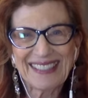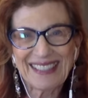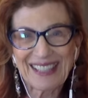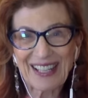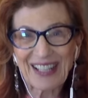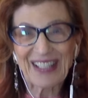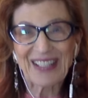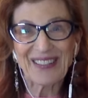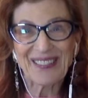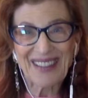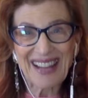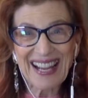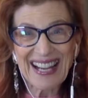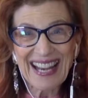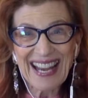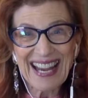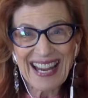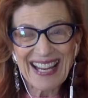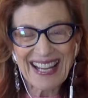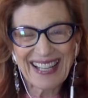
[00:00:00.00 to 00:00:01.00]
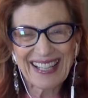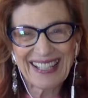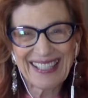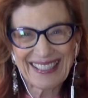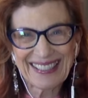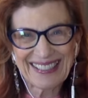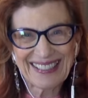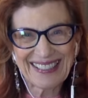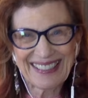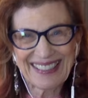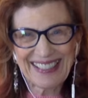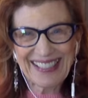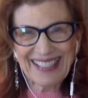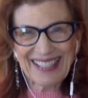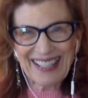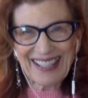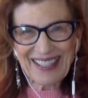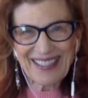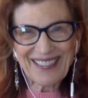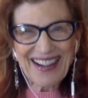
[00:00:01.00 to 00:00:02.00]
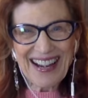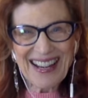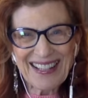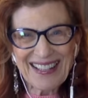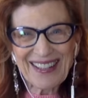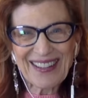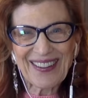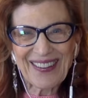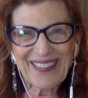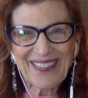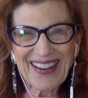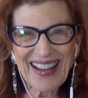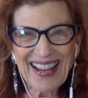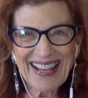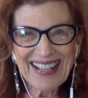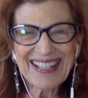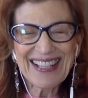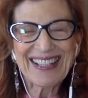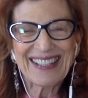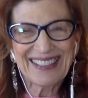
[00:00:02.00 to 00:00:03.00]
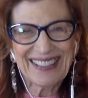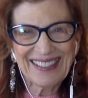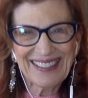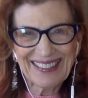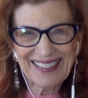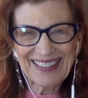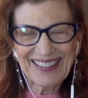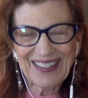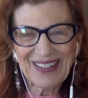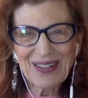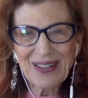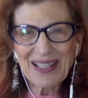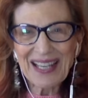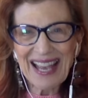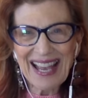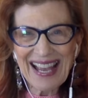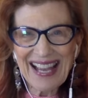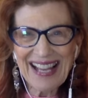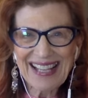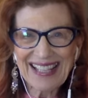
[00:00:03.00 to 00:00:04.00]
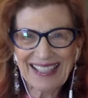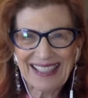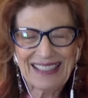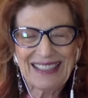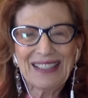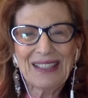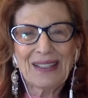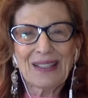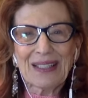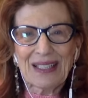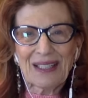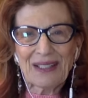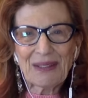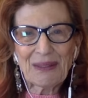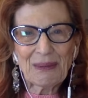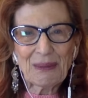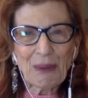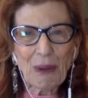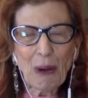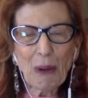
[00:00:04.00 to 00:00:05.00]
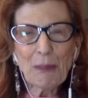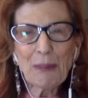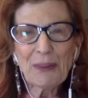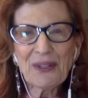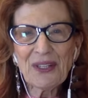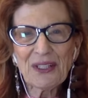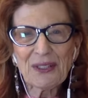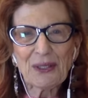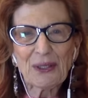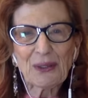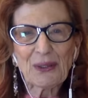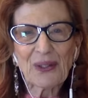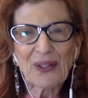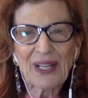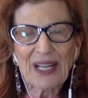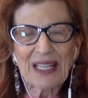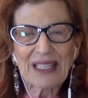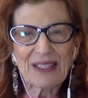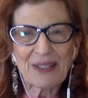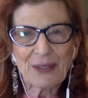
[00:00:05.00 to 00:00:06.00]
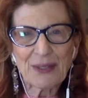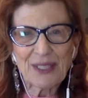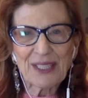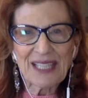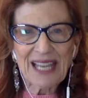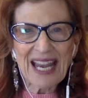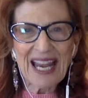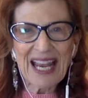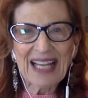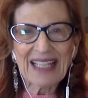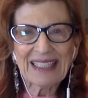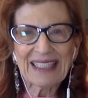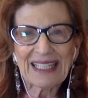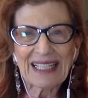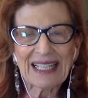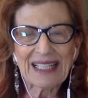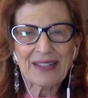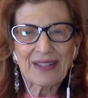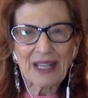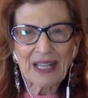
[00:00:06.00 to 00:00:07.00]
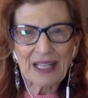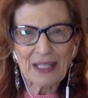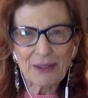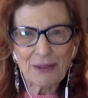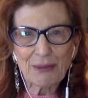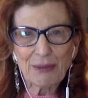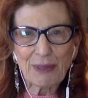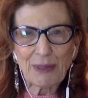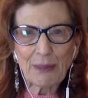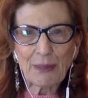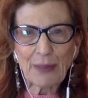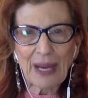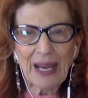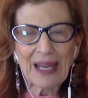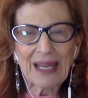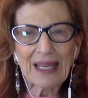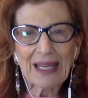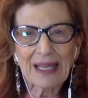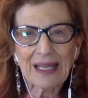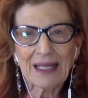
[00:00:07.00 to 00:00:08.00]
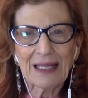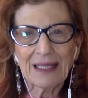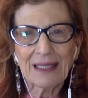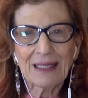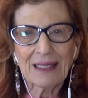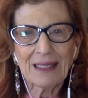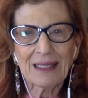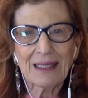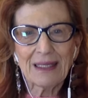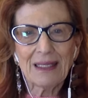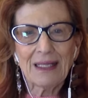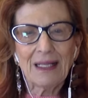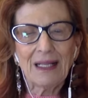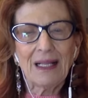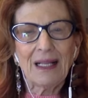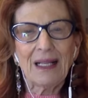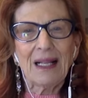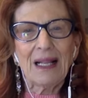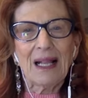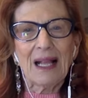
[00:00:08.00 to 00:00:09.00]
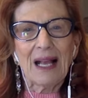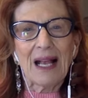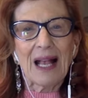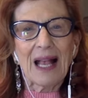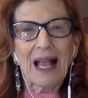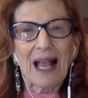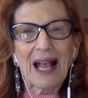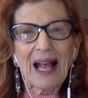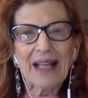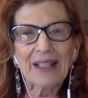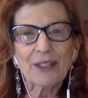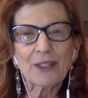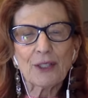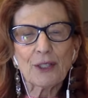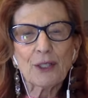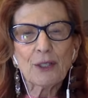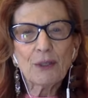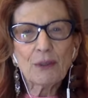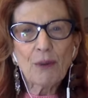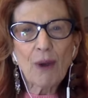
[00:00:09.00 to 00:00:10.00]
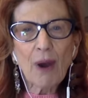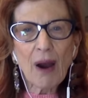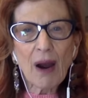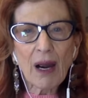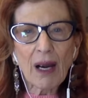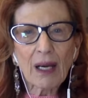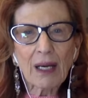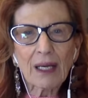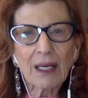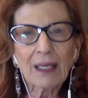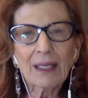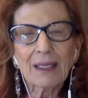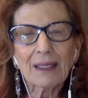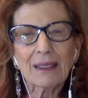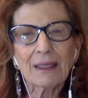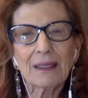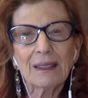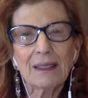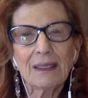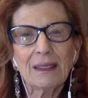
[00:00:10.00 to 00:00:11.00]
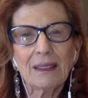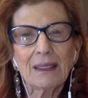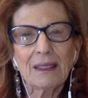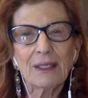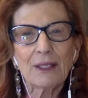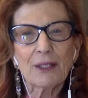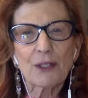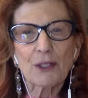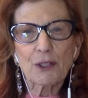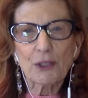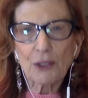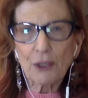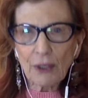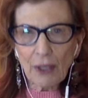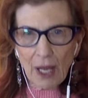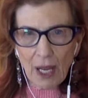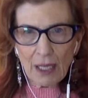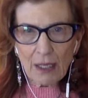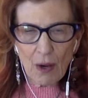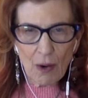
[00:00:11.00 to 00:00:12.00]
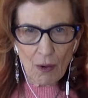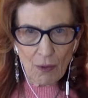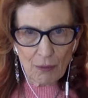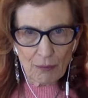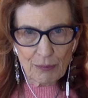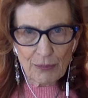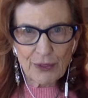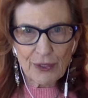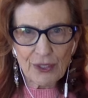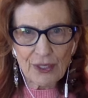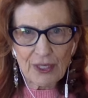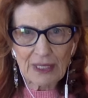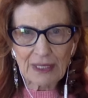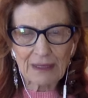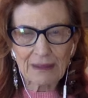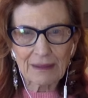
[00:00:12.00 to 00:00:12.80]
Are you ready? Are you ready to go in? Okay. You open the door and you stand in the entryway. And you are Sherlock Holmes.